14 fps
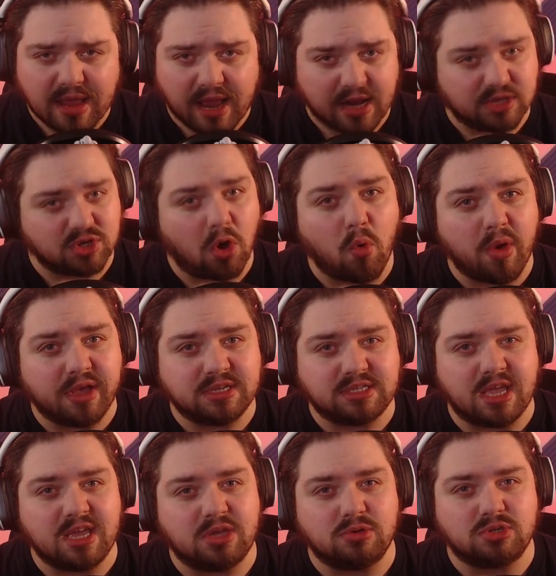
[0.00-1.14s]
And as always,
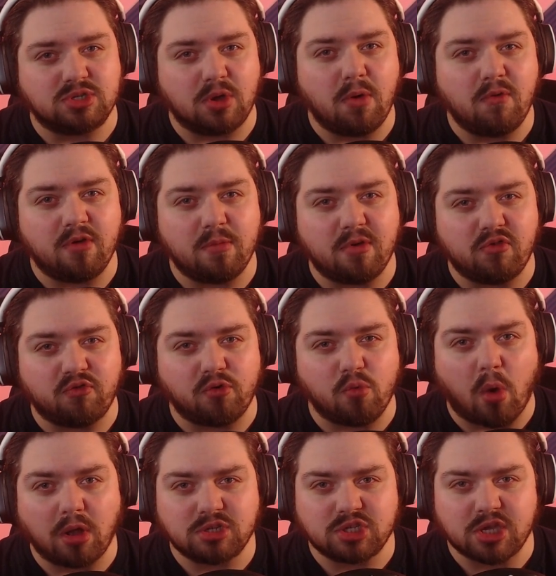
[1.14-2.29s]
thank you so very much for
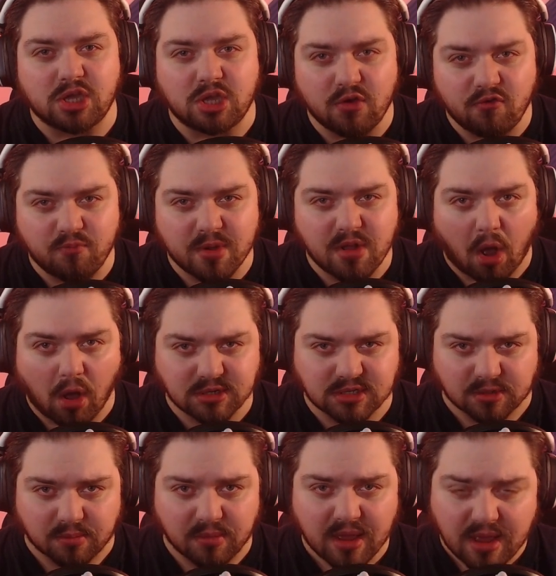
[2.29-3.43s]
watching. You've been
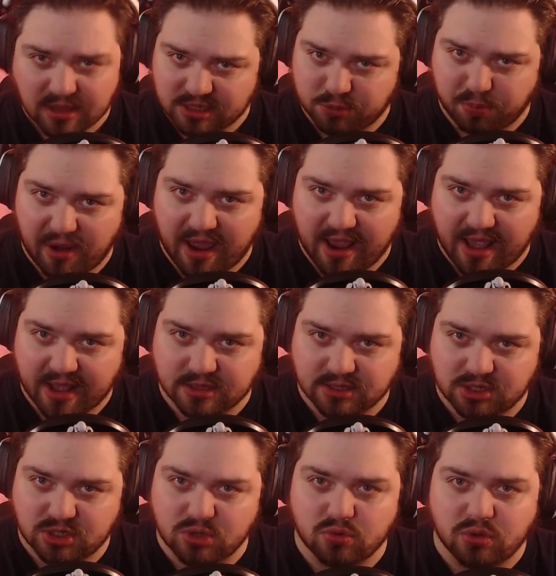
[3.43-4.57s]
awesome. Let's play again
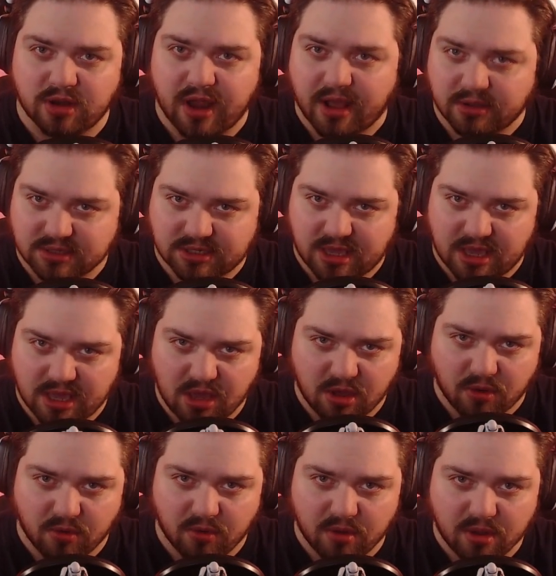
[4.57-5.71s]
soon, and I'll see
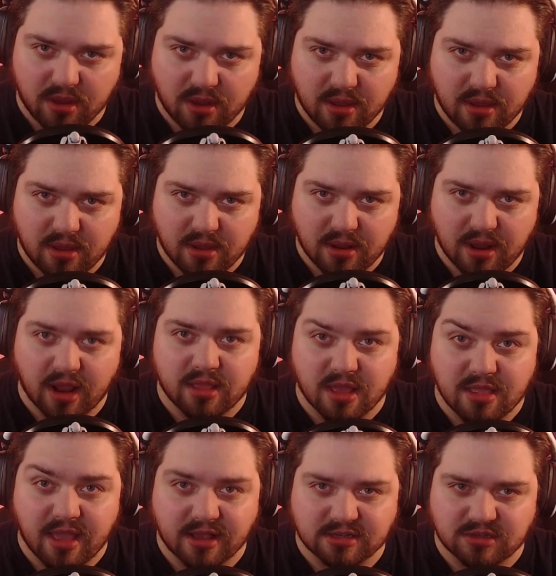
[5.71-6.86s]
you in the
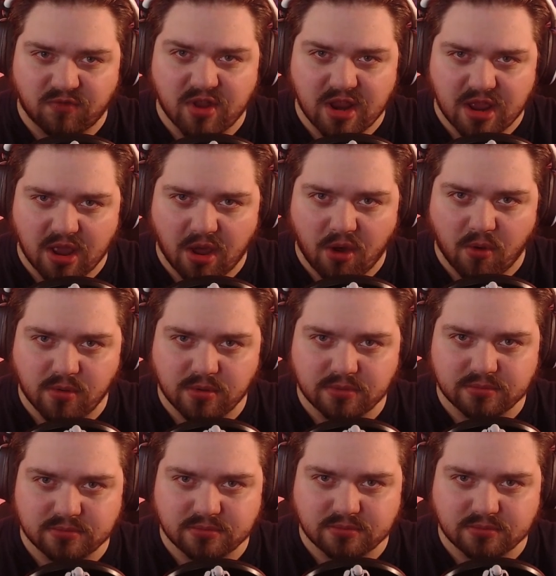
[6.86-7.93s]
next video.